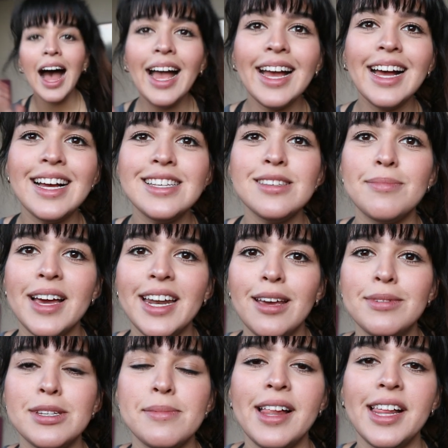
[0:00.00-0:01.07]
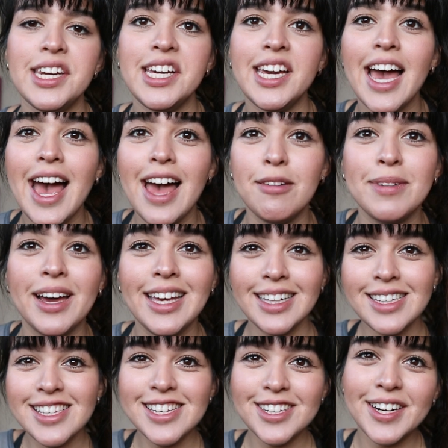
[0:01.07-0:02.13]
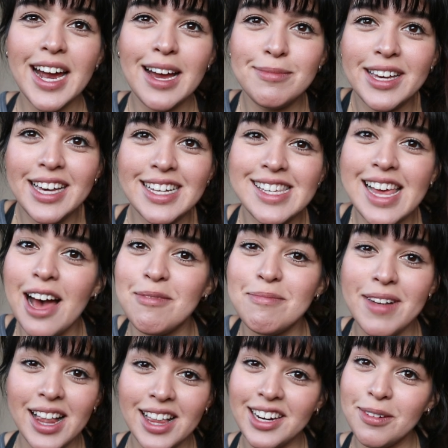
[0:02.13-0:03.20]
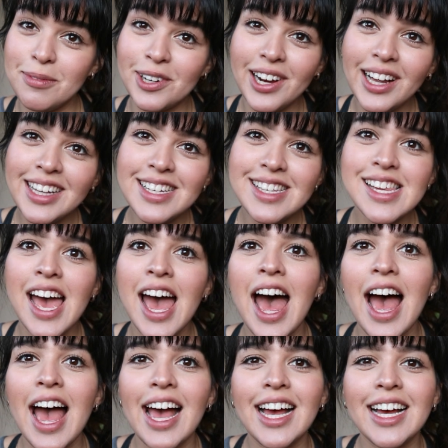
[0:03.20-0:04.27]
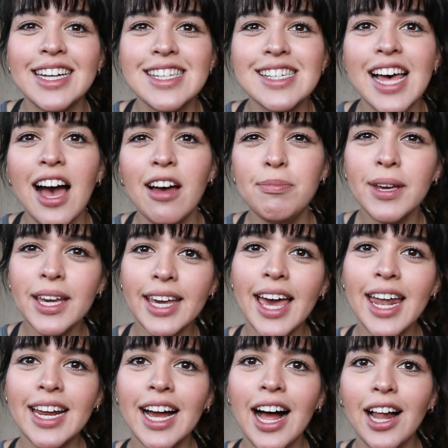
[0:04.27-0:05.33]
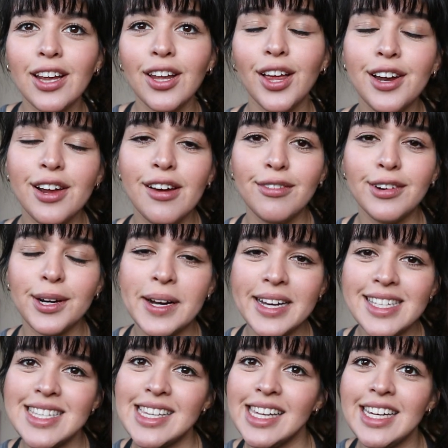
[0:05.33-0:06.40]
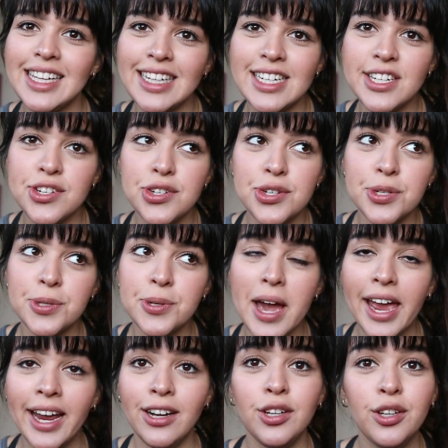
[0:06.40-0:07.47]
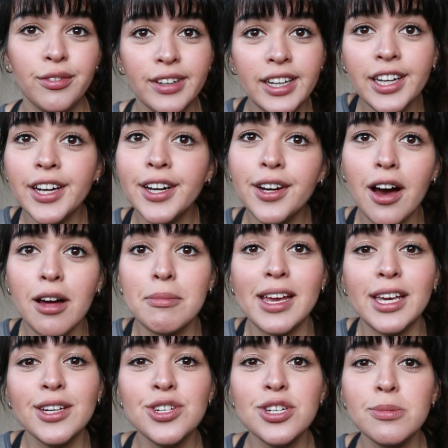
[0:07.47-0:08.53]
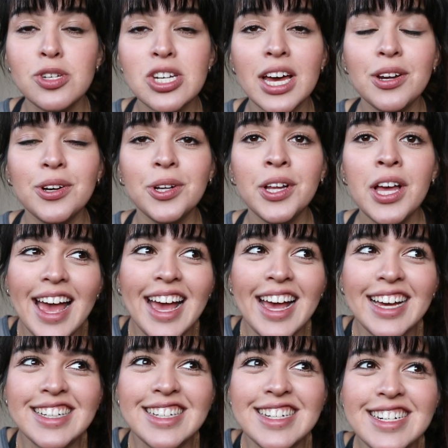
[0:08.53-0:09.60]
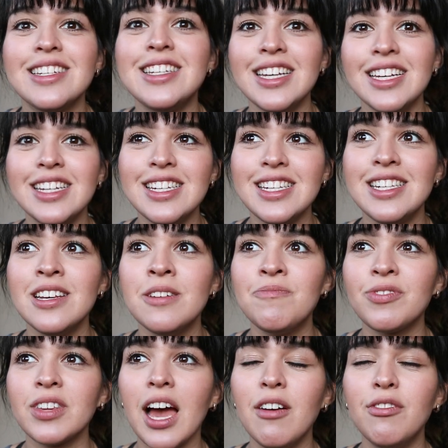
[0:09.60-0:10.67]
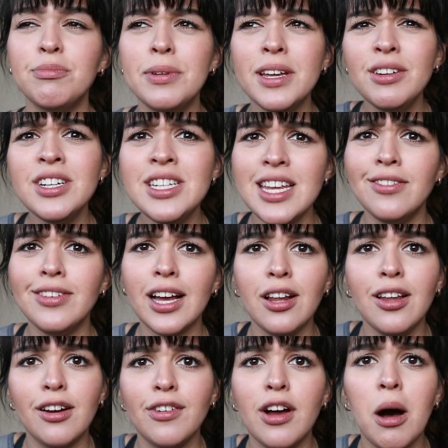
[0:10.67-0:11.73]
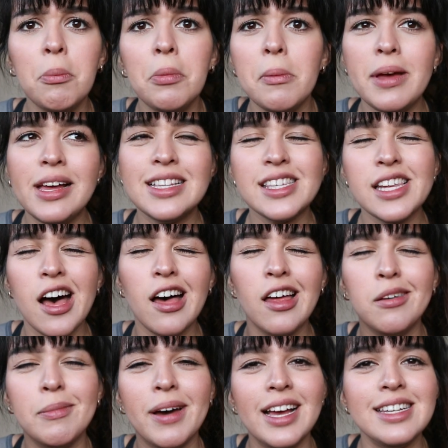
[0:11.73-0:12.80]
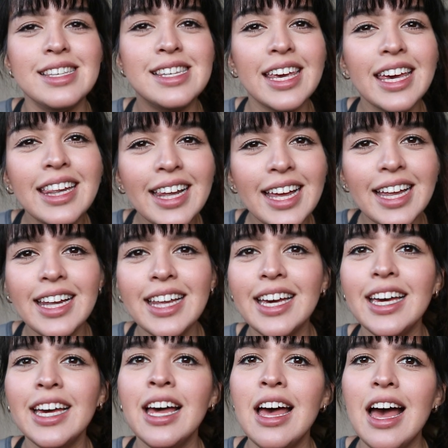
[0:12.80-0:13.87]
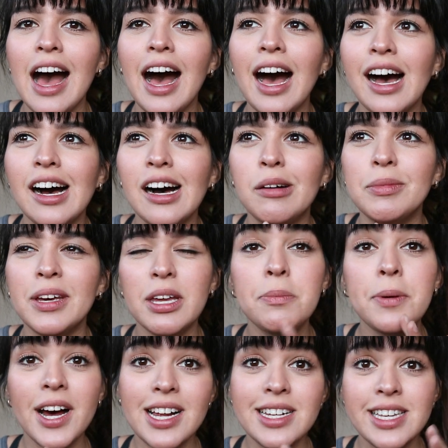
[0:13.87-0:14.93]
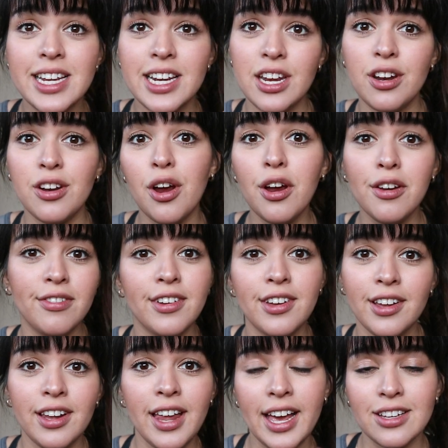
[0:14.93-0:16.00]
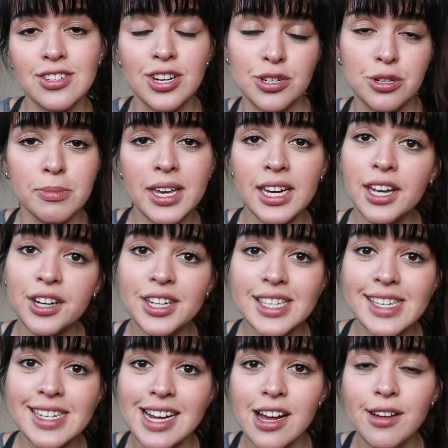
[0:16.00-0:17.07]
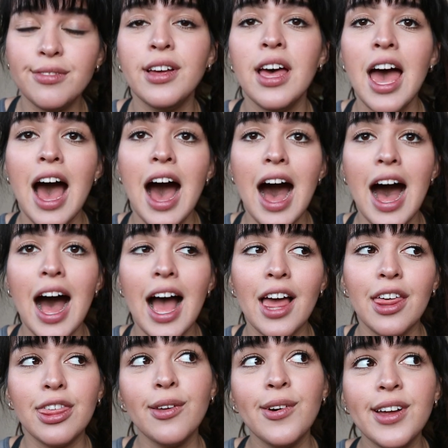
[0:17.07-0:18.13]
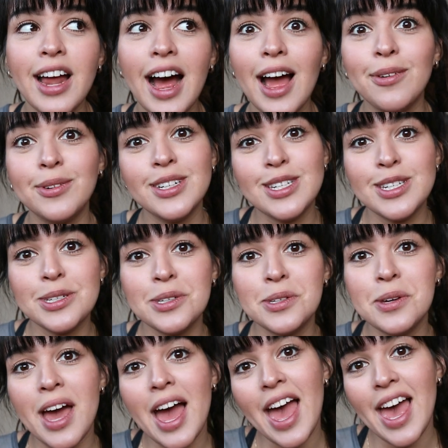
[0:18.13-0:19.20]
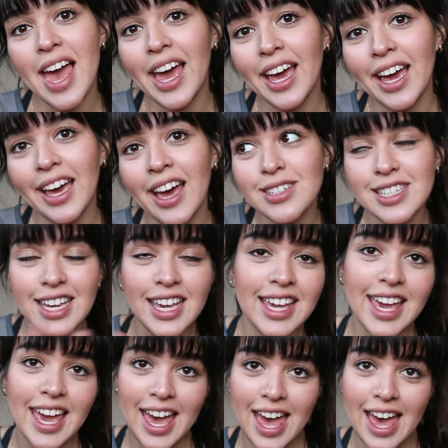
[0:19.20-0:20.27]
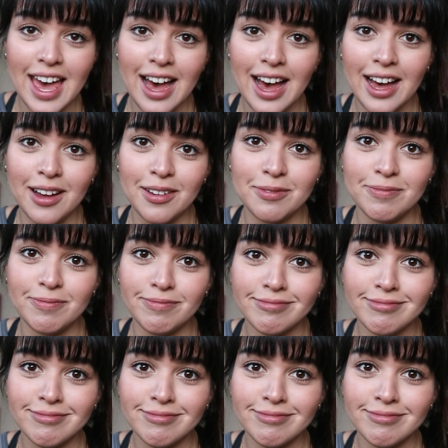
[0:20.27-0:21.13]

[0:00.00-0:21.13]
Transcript: Hi guys, my name is Melanie and my Instagram is at Melanie Morales, and I've been getting a lot of requests lately to do a new video on my YouTube channel, and since I've been receiving a lot of compliments on my skin lately, um, in person and over like social media and stuff, I thought I would do a skincare um,